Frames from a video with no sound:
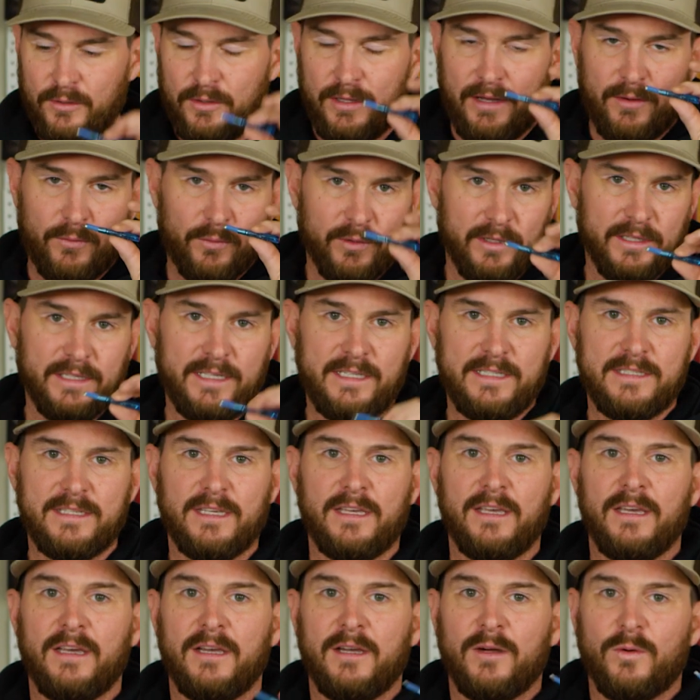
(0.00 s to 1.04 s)
do that really
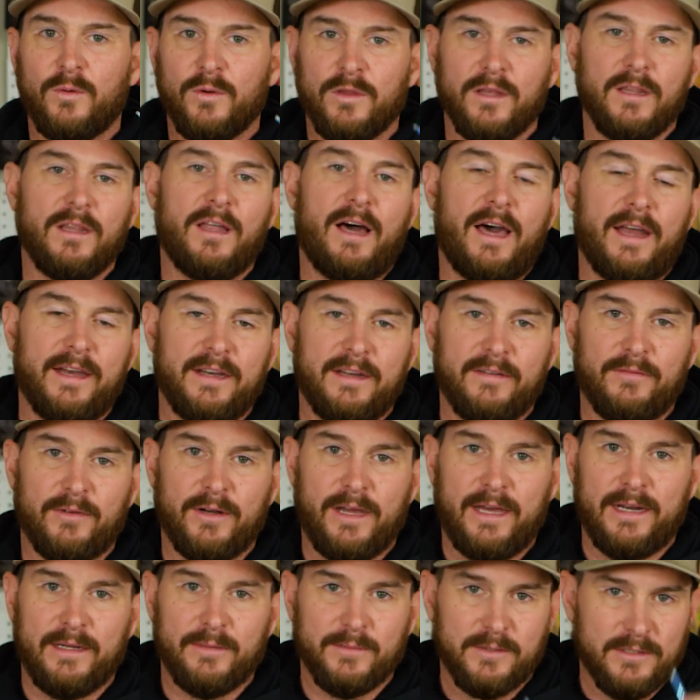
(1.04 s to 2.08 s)
easy with a lot of
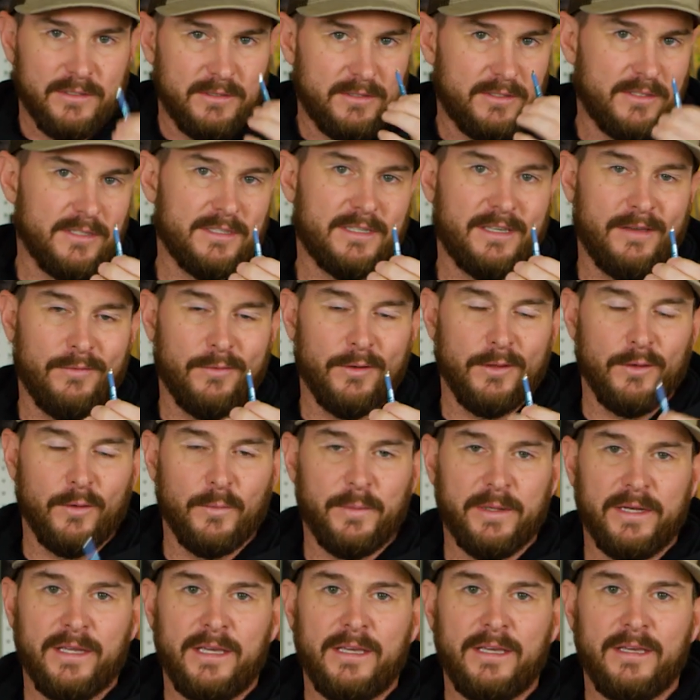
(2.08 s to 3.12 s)
different items. Just give it a little
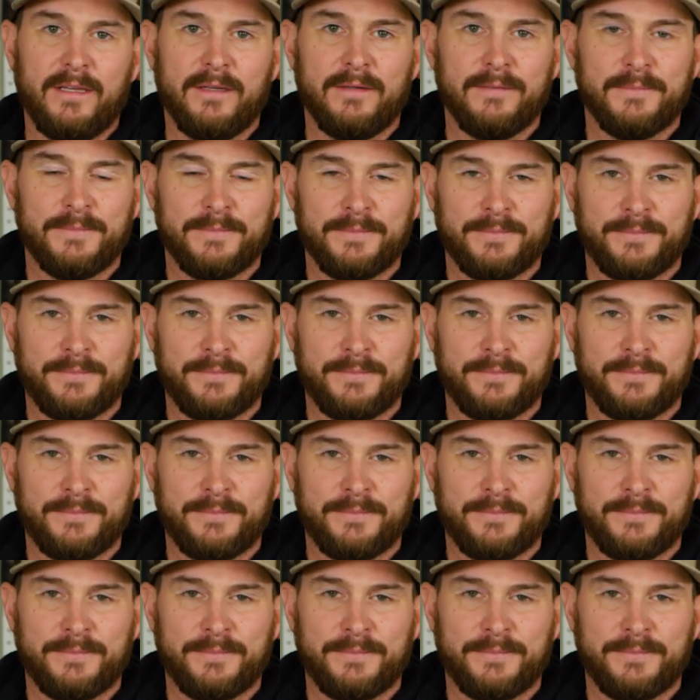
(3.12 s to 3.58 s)
bit of heat.